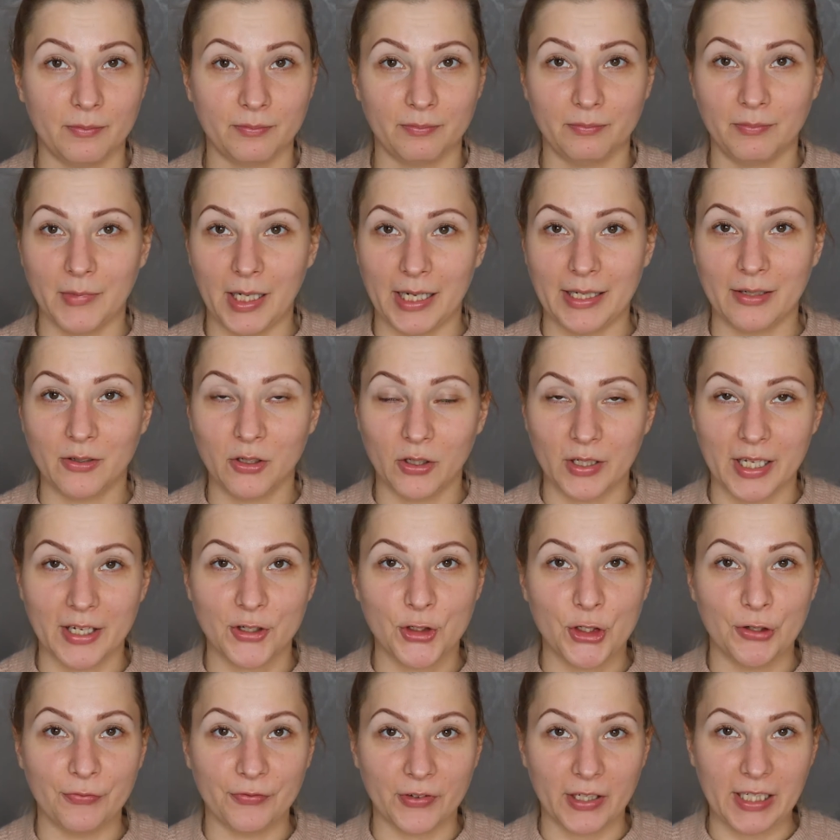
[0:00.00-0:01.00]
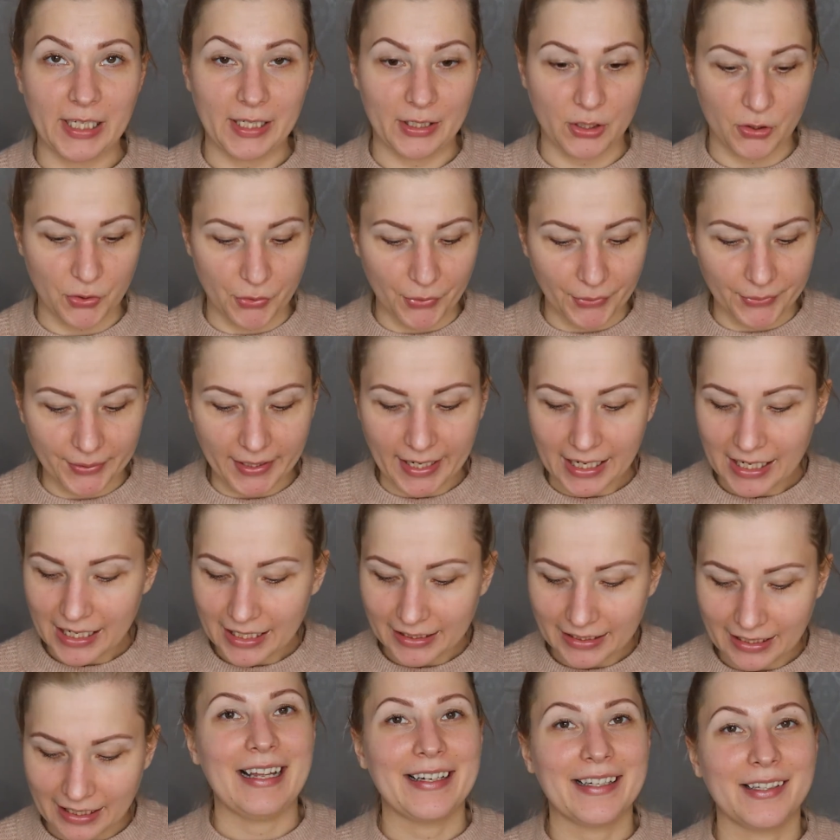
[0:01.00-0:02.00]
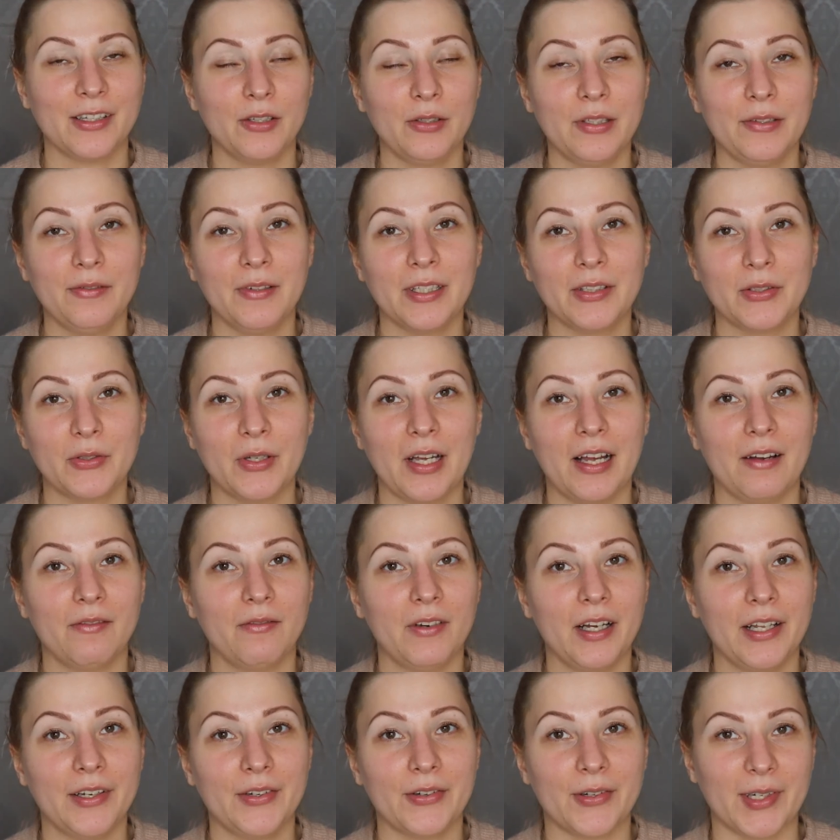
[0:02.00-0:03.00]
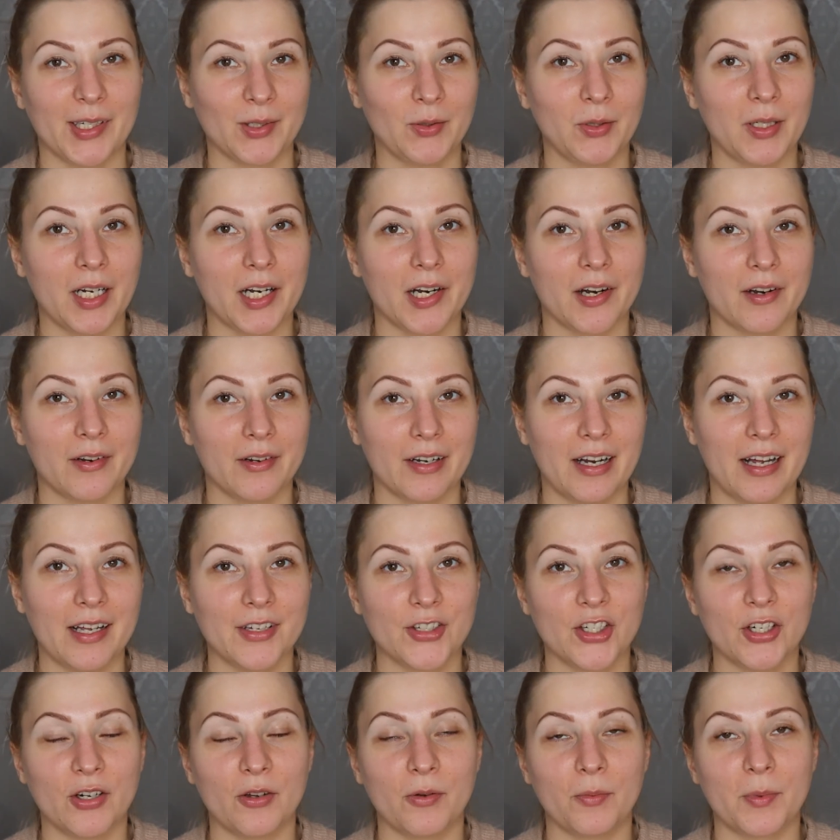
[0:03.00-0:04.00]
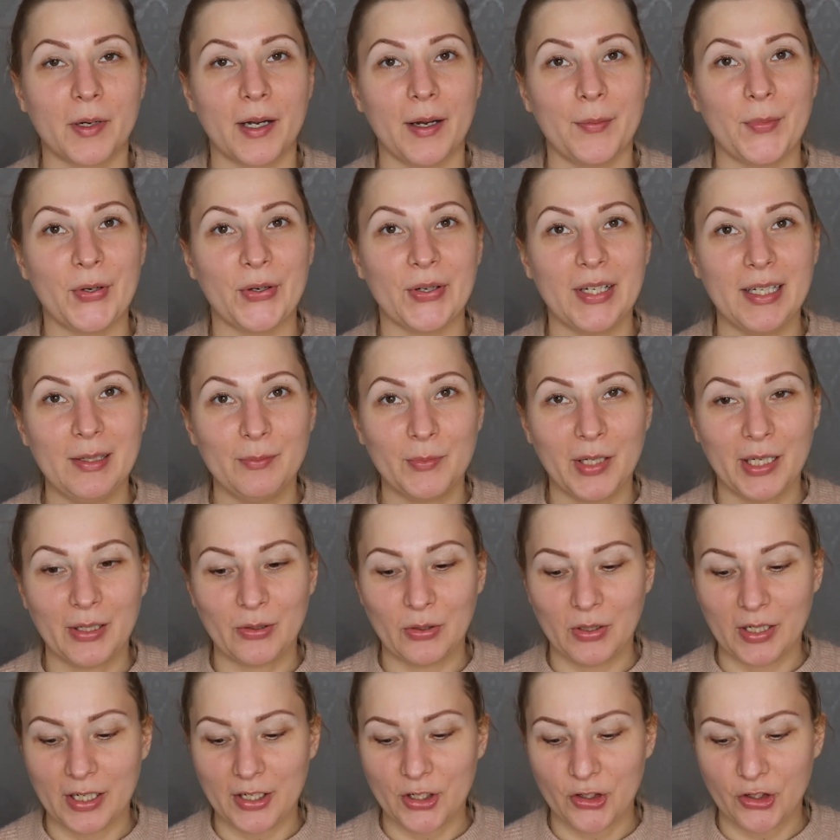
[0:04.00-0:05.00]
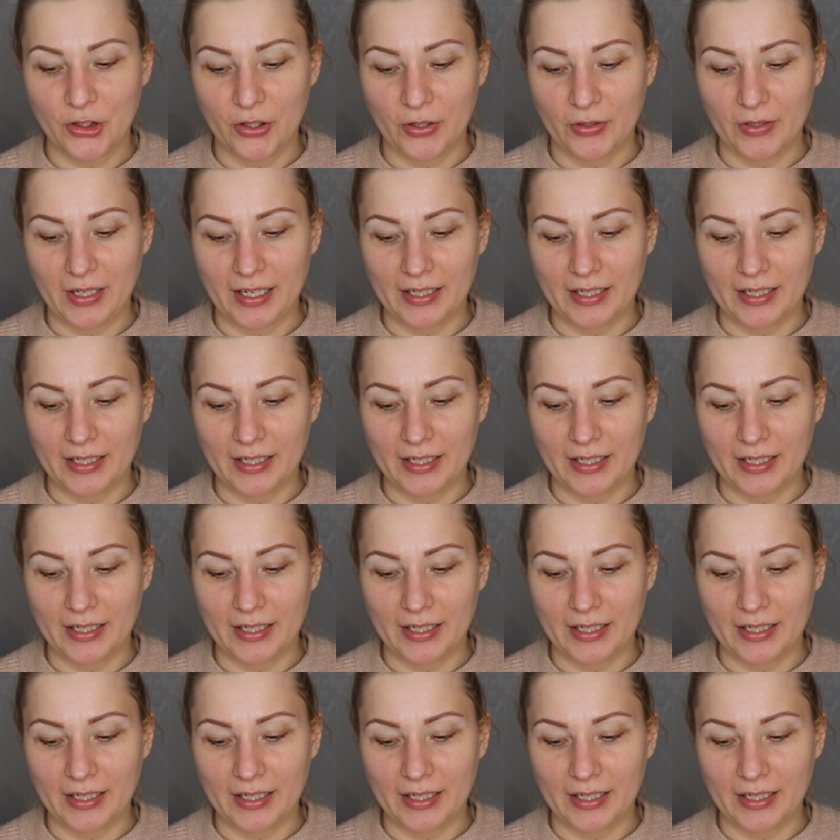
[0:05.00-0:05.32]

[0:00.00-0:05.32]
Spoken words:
my collection really curated, and I only want to have one regular eyeshadow primer in my collection,